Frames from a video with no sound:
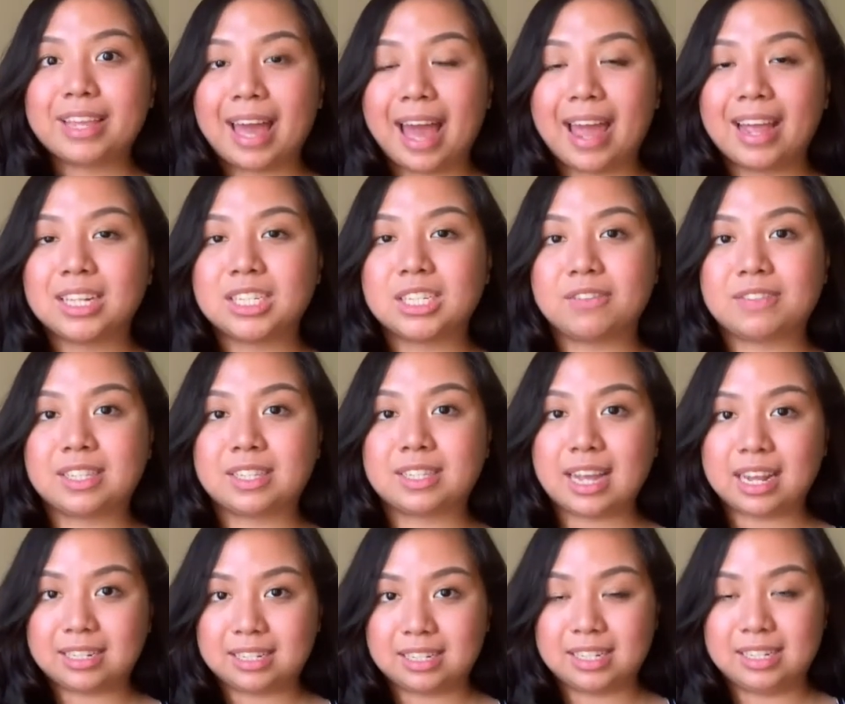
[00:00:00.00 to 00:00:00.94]
kinds of
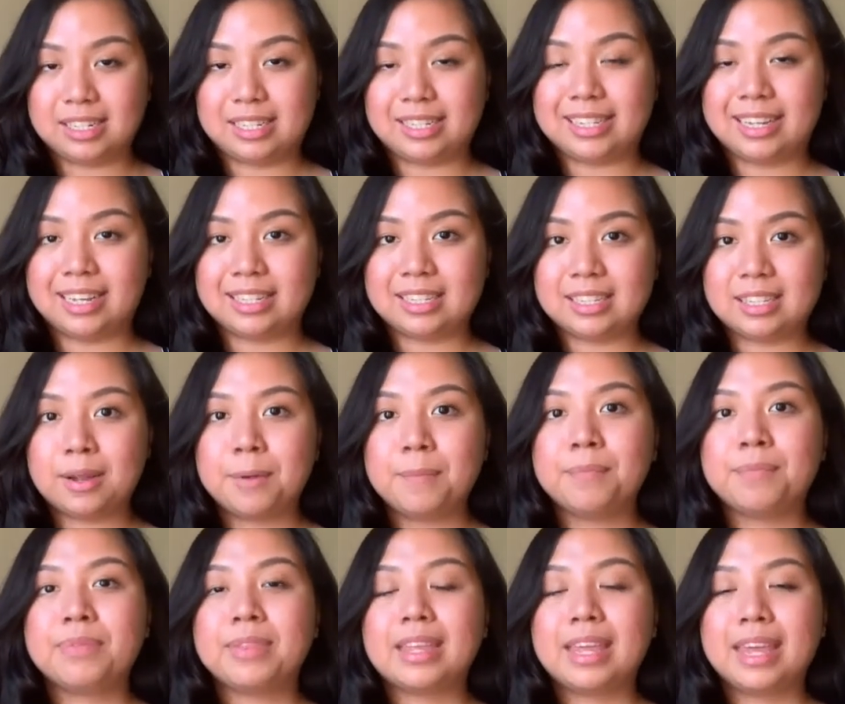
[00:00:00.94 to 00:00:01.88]
sentences.
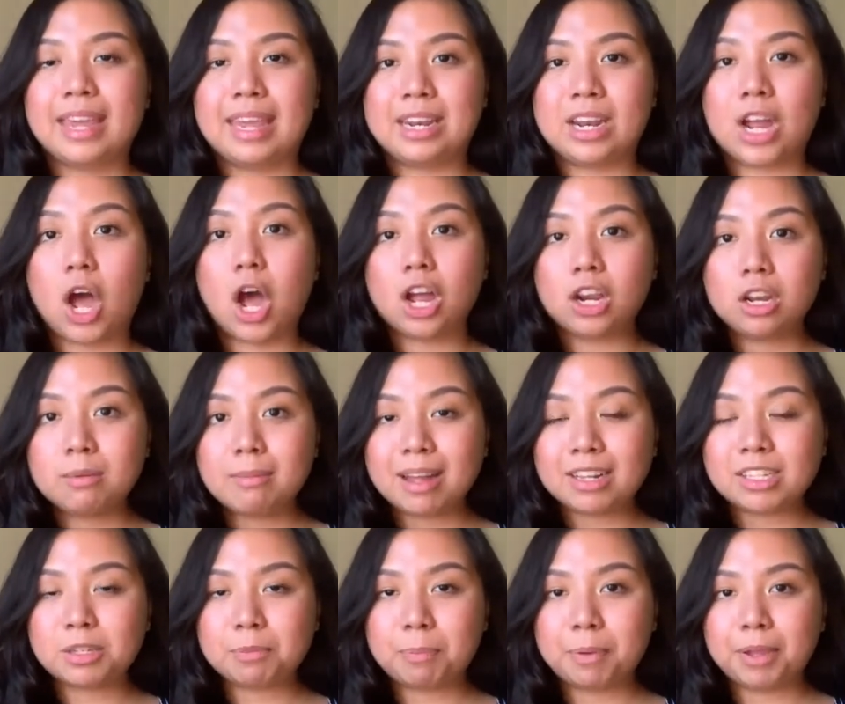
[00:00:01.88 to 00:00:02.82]
In
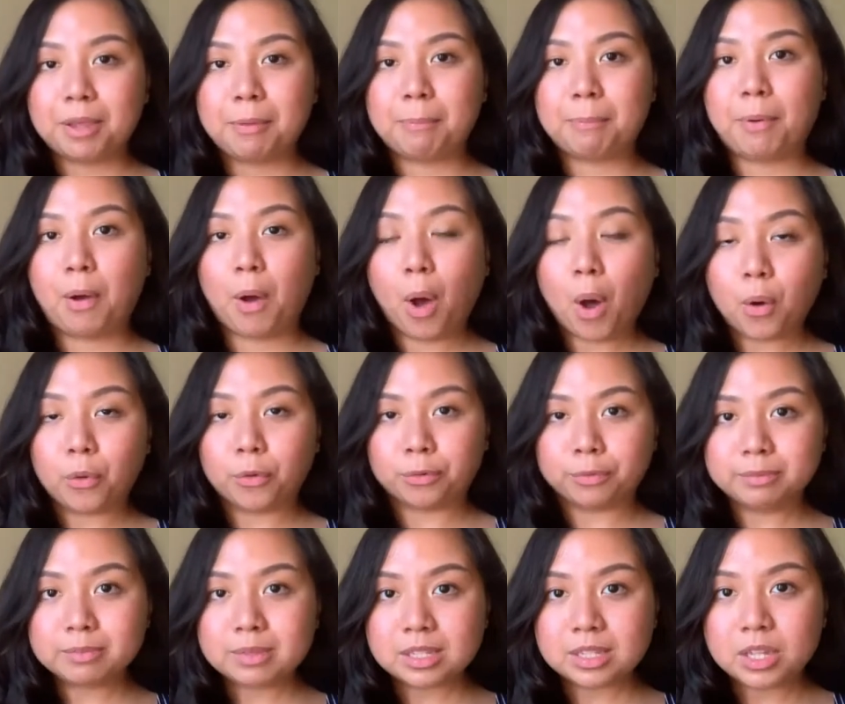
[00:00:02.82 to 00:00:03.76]
onomatopoeia
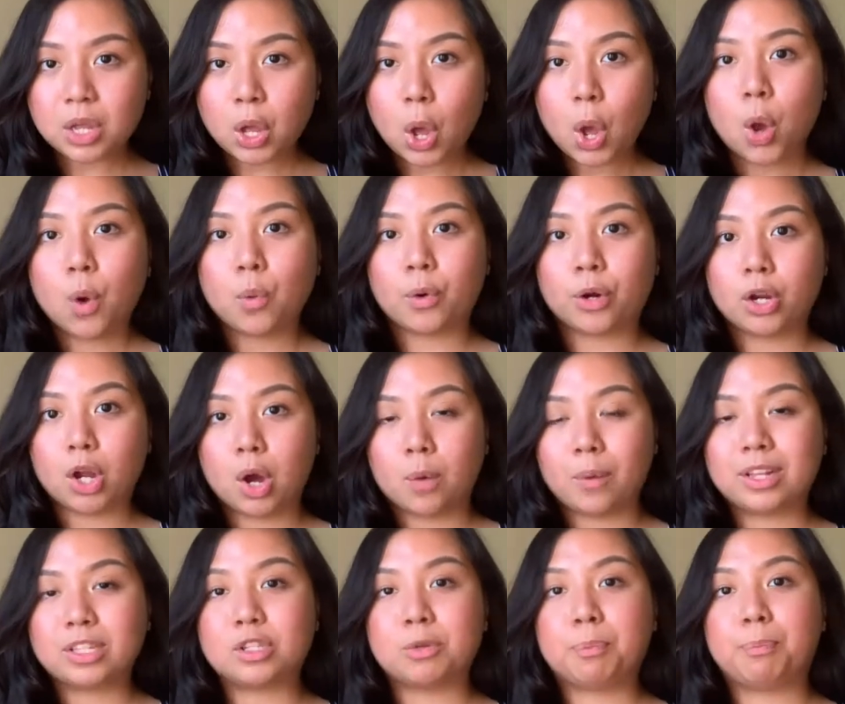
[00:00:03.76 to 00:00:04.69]
poems, we're
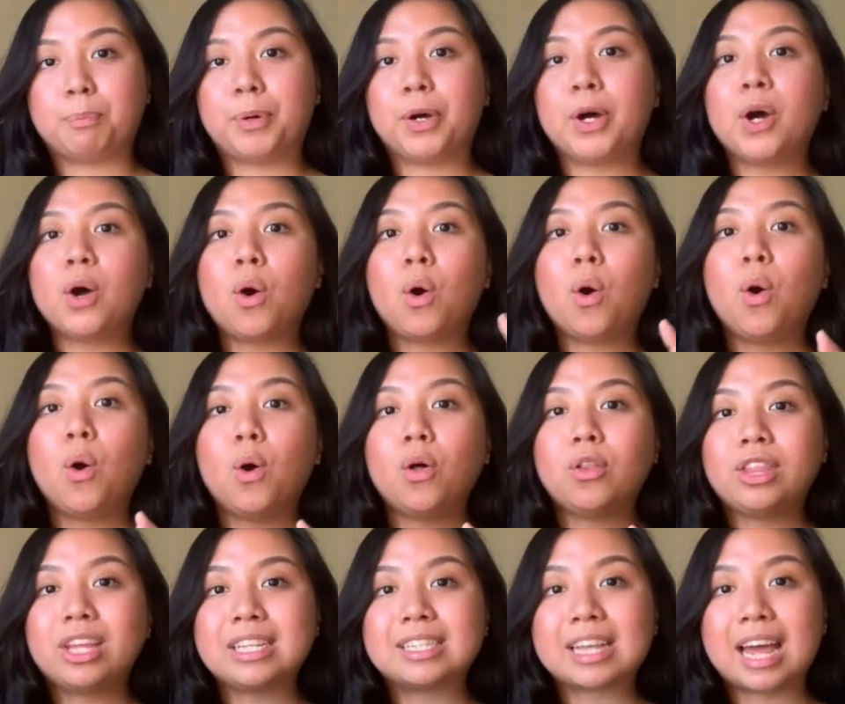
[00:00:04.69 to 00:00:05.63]
going to put all
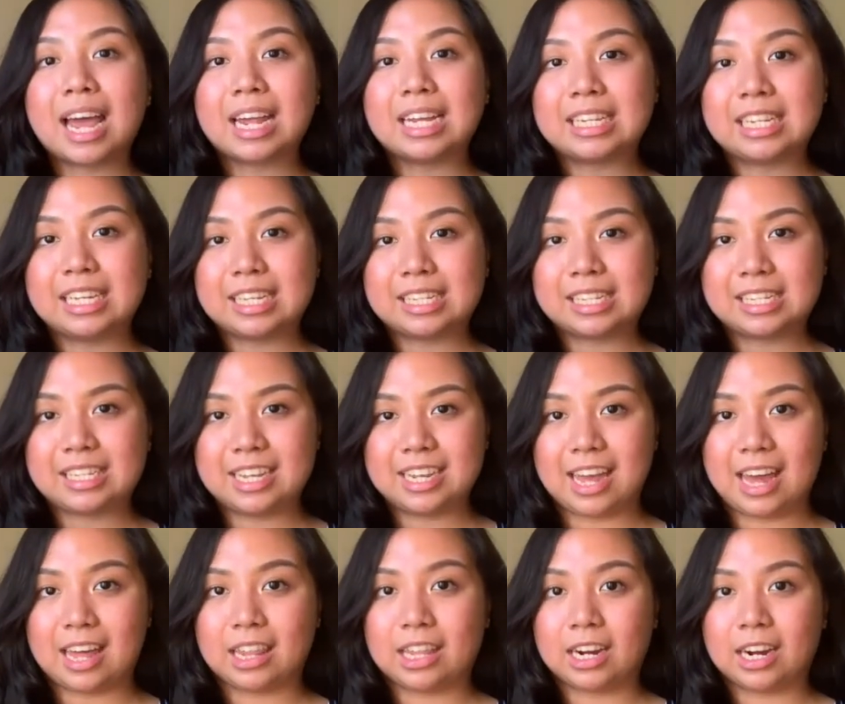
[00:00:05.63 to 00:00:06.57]
these ideas
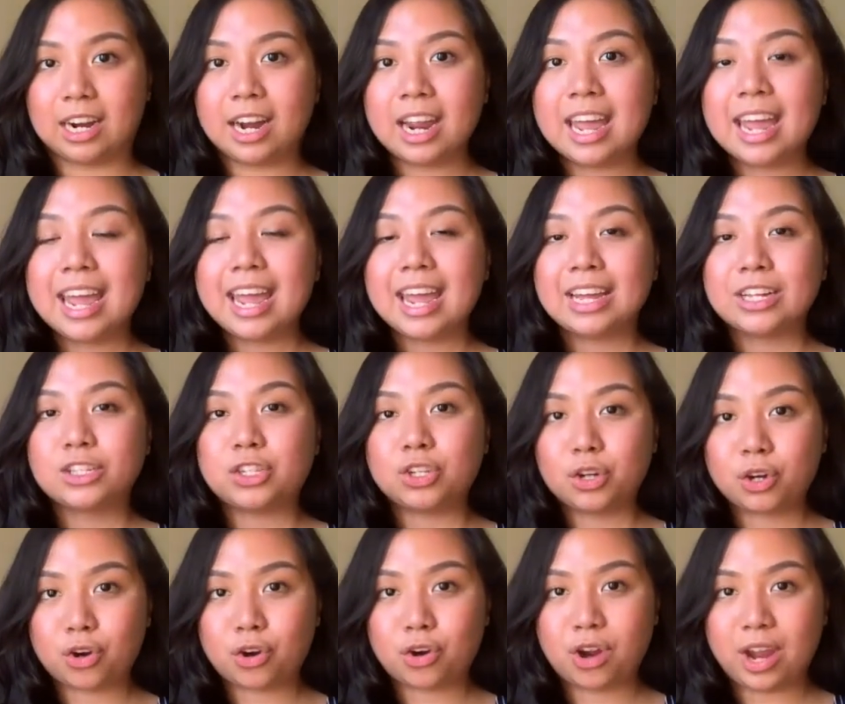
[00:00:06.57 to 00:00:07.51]
together to
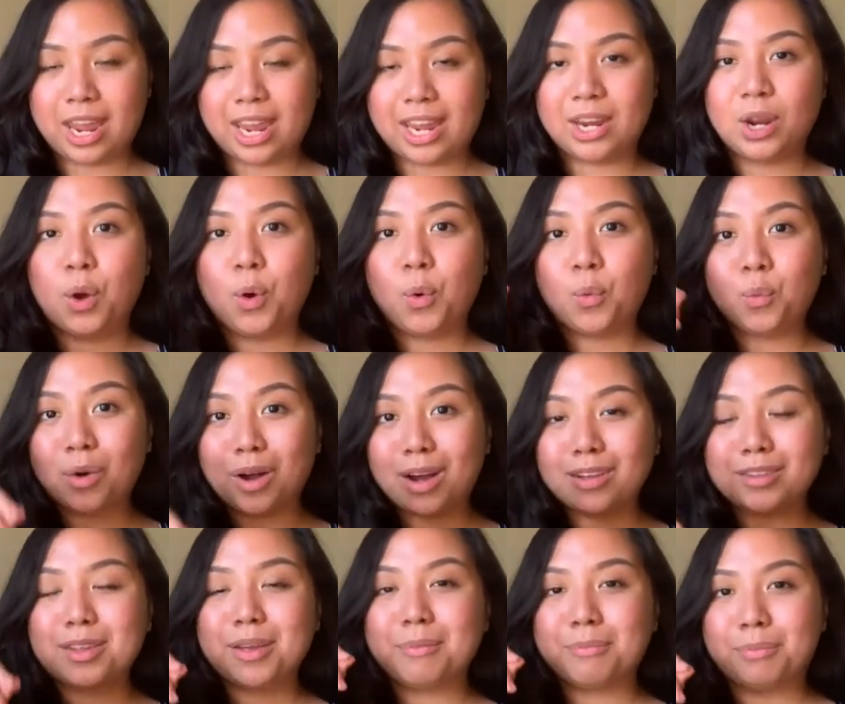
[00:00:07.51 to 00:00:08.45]
create
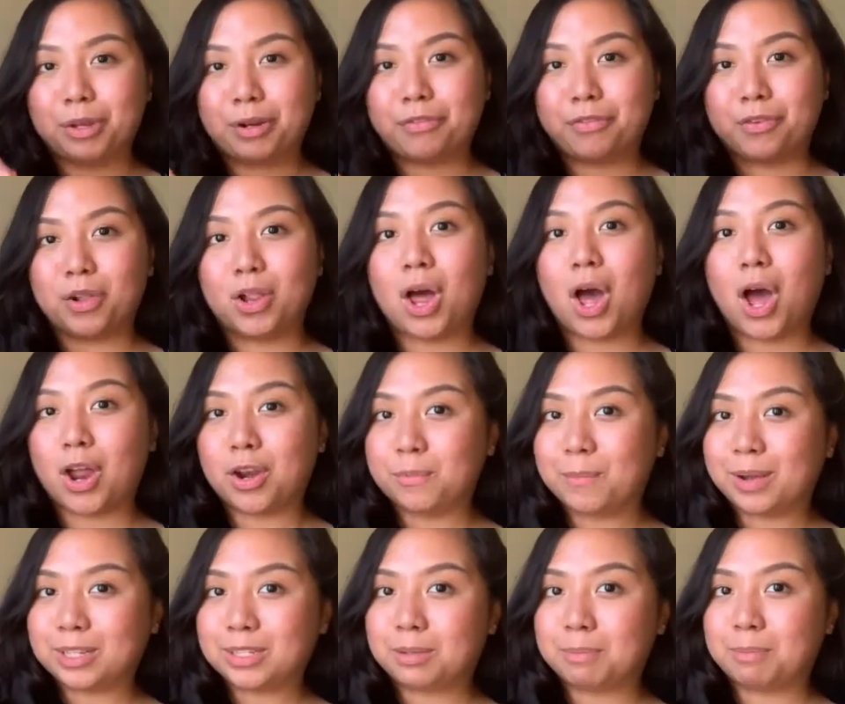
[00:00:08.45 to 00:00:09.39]
one beautiful
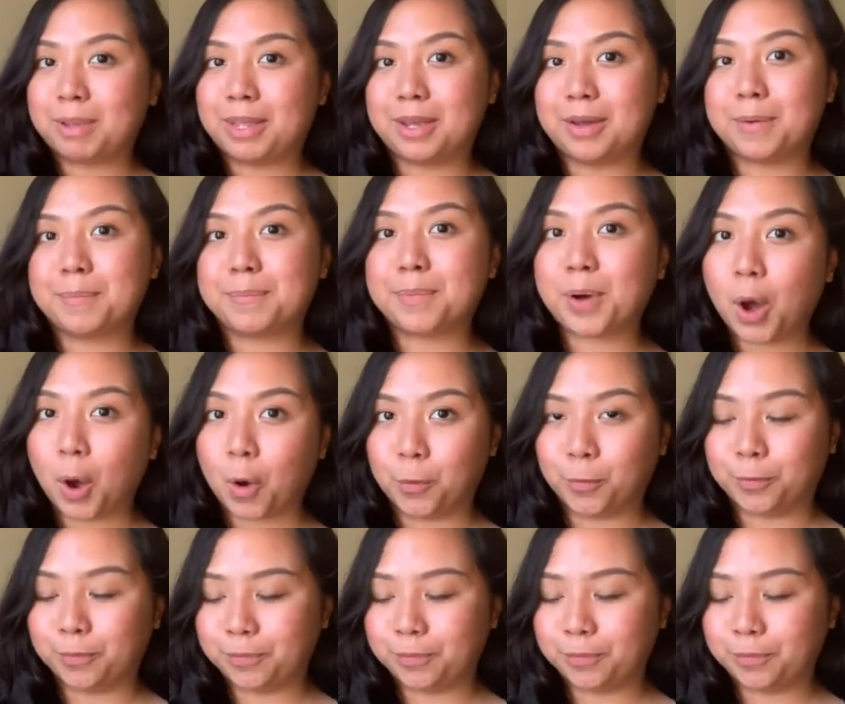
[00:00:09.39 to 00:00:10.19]
onomatopoeia poem.